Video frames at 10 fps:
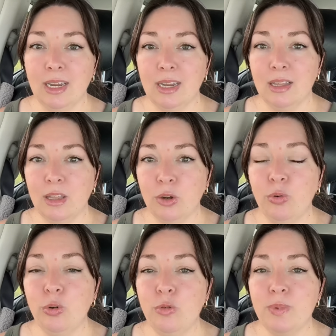The
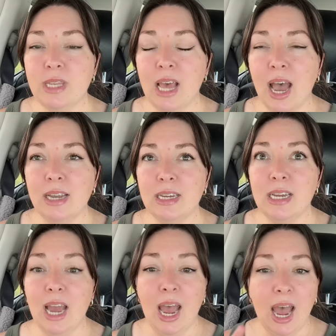groups that
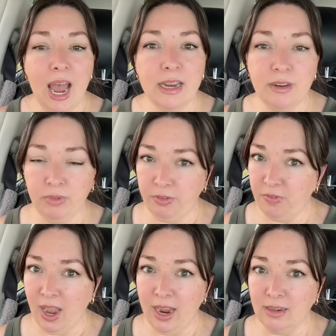actively
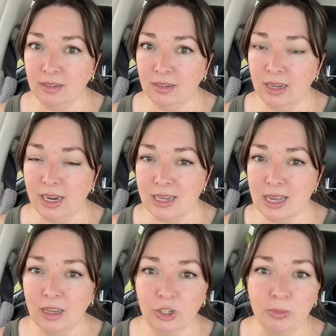fight against
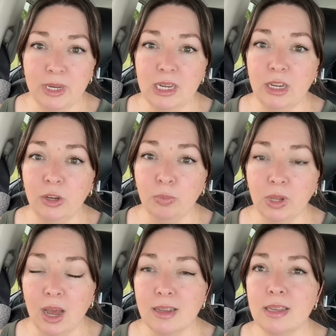
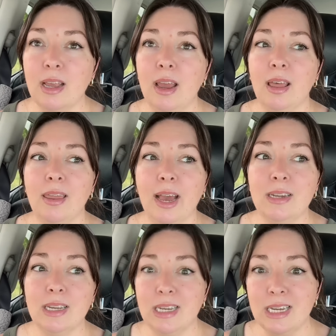LGBTQ+,
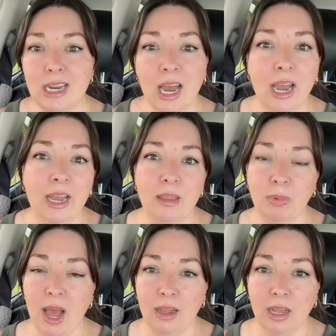that deny the
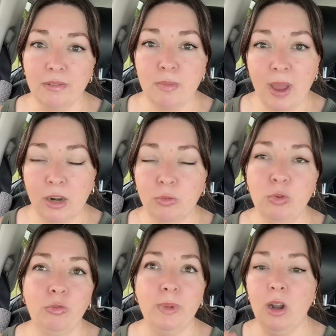Black Lives Matter
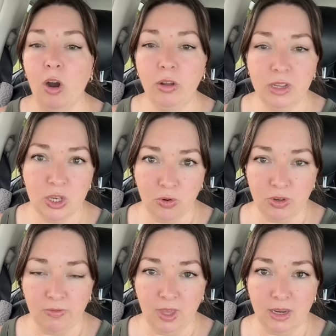movement, all these sorts
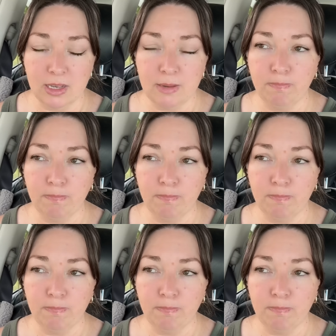of things.